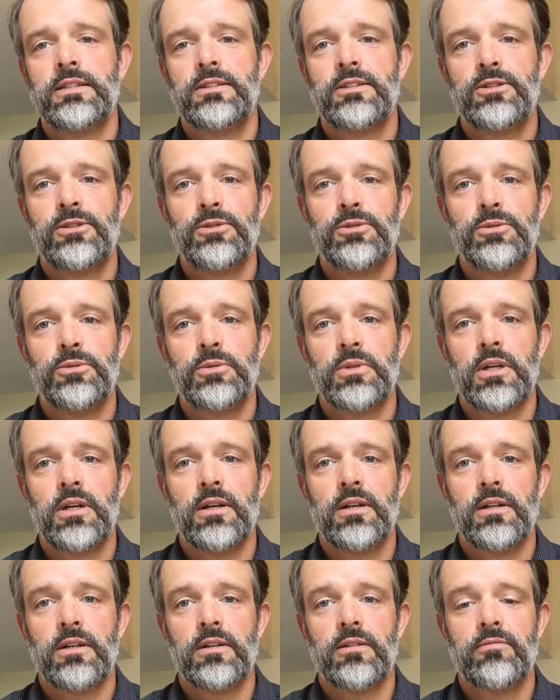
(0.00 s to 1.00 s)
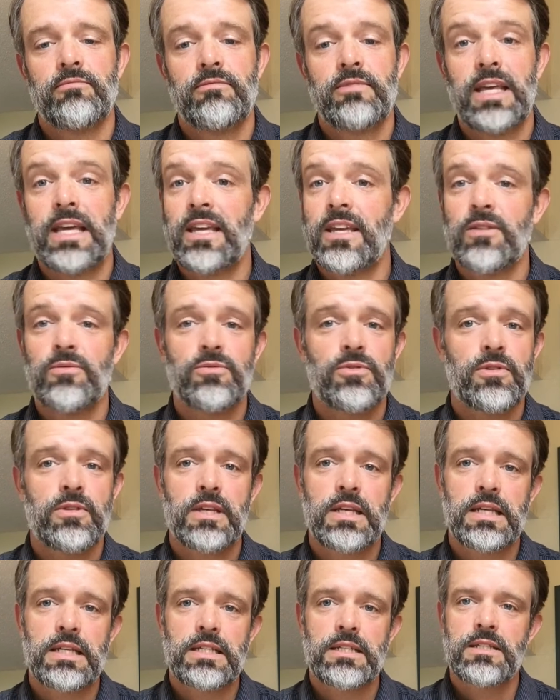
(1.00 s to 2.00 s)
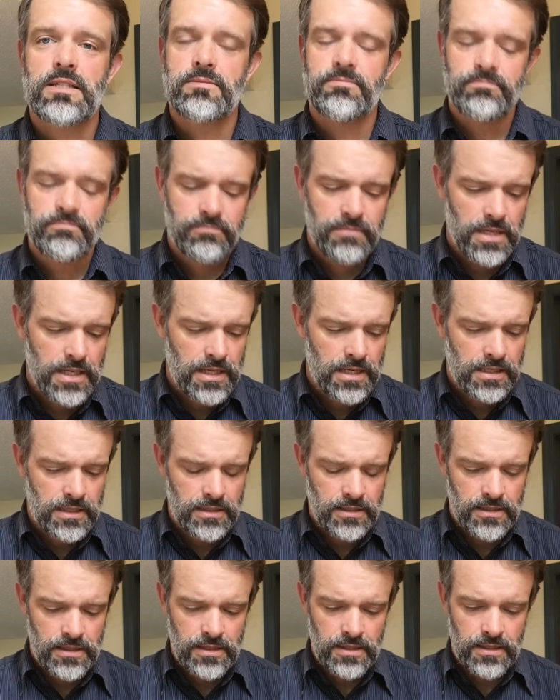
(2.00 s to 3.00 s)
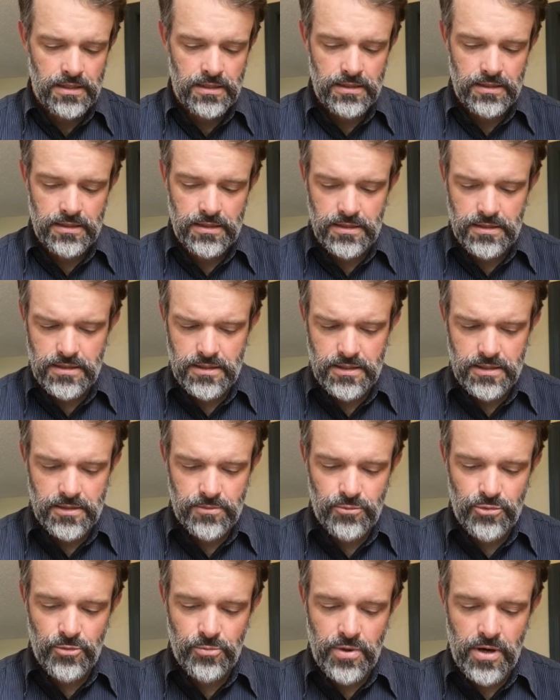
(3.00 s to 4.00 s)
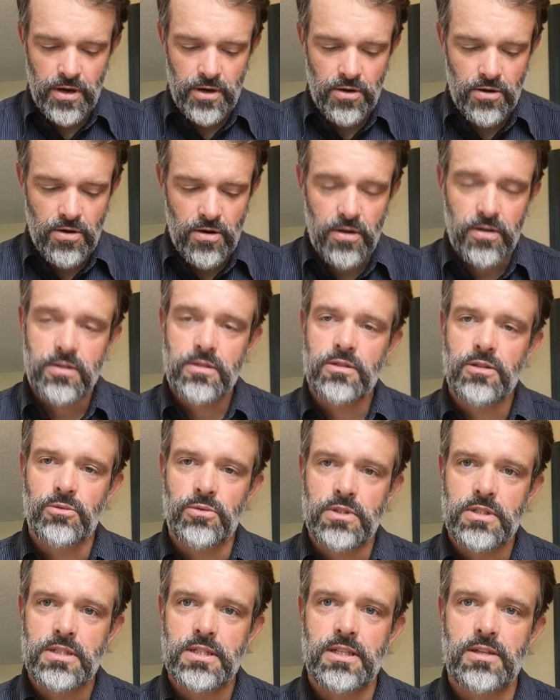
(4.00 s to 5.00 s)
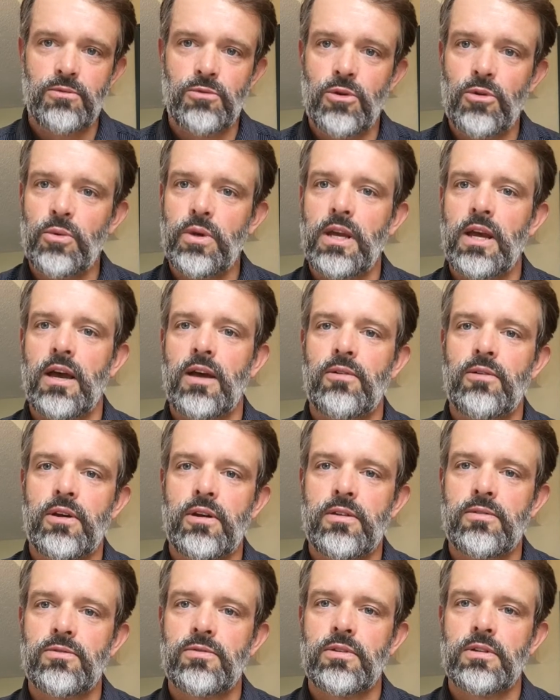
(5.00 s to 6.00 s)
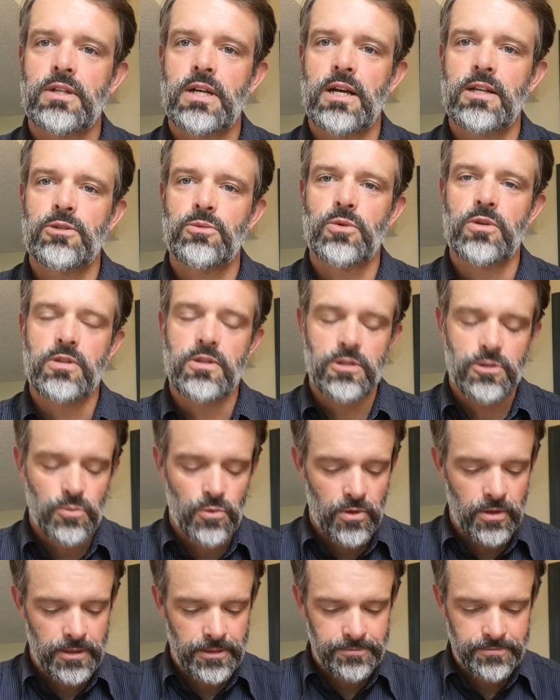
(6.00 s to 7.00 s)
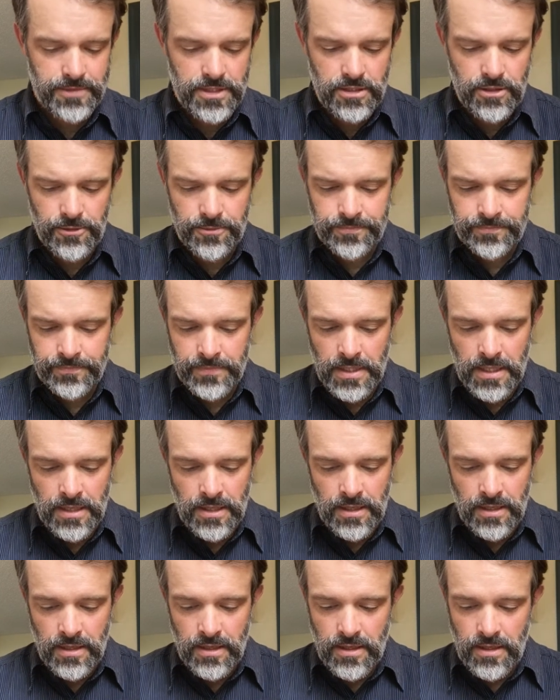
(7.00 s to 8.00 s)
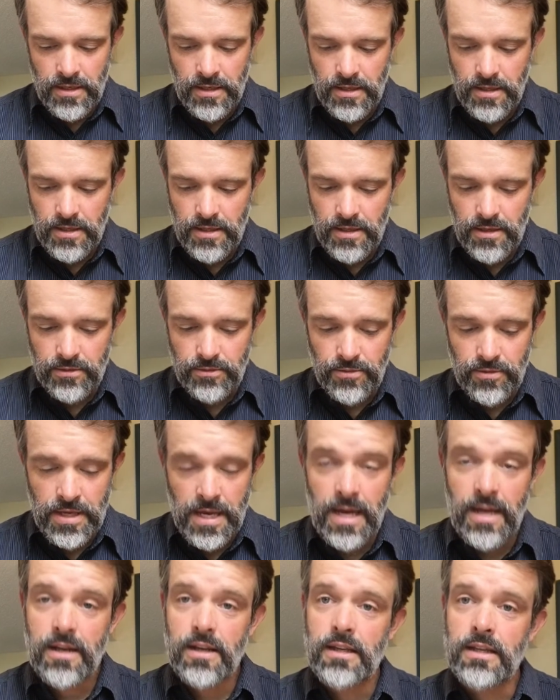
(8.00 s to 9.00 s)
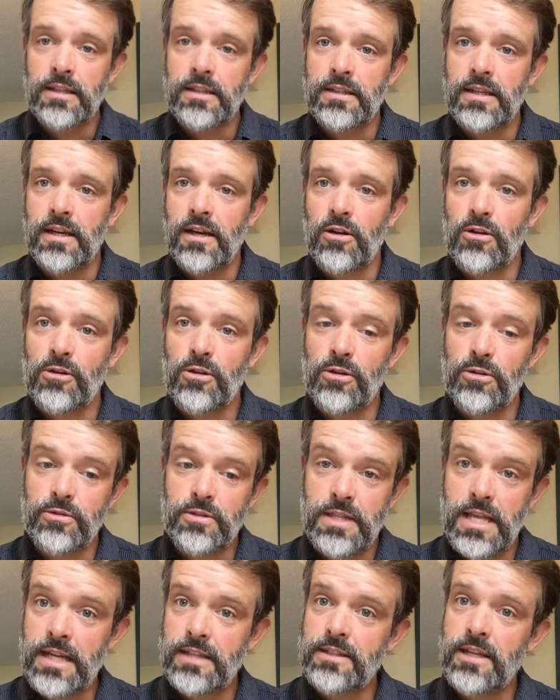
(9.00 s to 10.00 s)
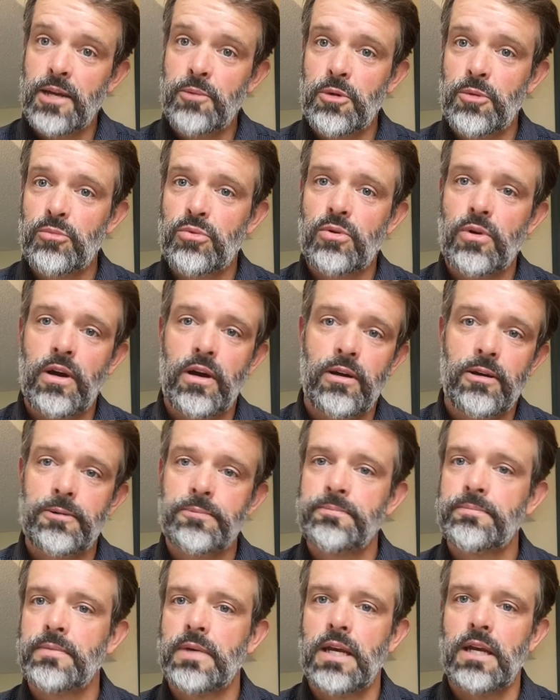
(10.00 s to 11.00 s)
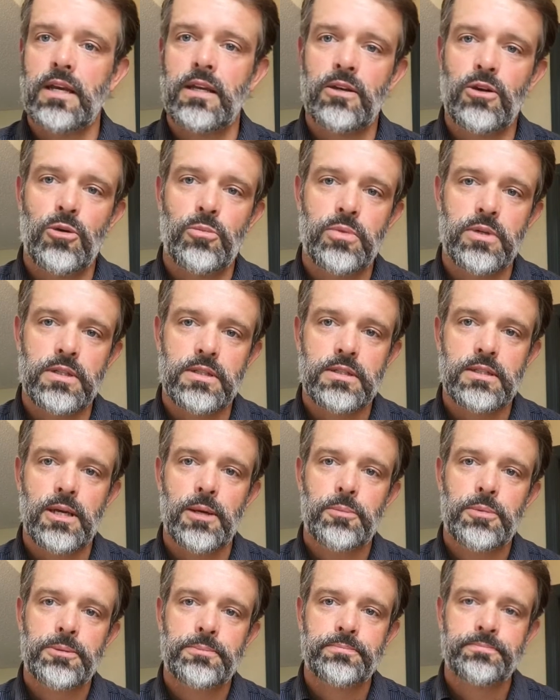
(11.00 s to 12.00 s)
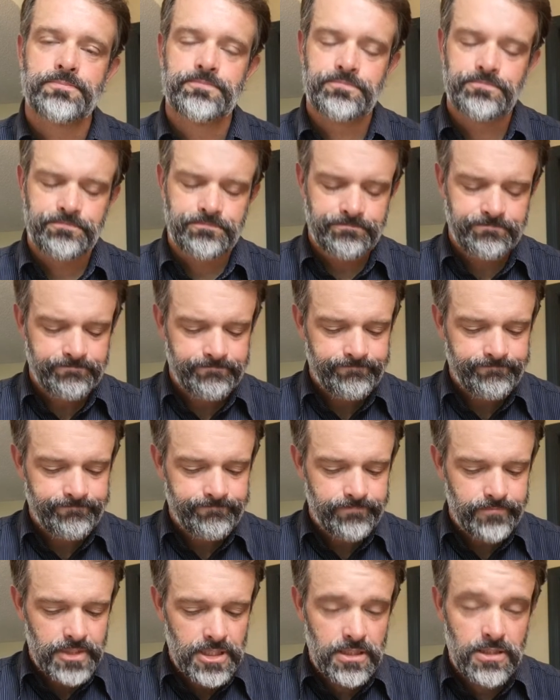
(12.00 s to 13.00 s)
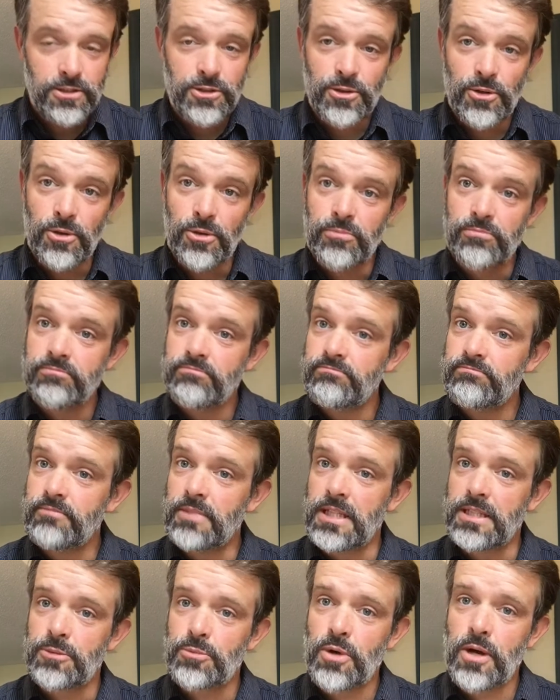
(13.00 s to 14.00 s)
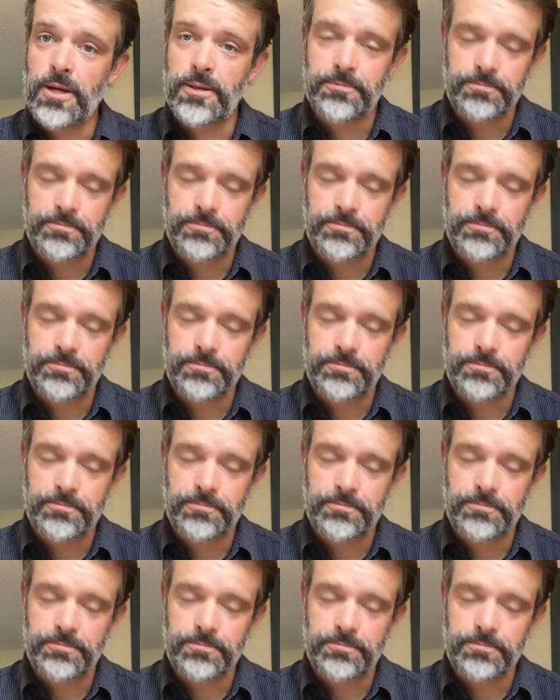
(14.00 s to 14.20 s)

to thank him for things, and just prepare your hearts to receive what we have out of God's word this morning. So I'll do that, and I'll close that time in prayer and open this up. So let's pray.